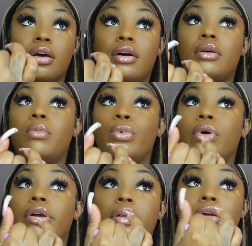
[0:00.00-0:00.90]

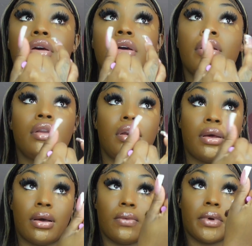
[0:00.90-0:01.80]
upward,
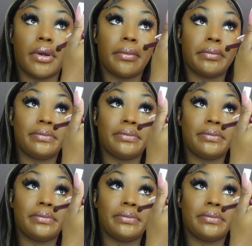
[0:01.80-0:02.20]
downward,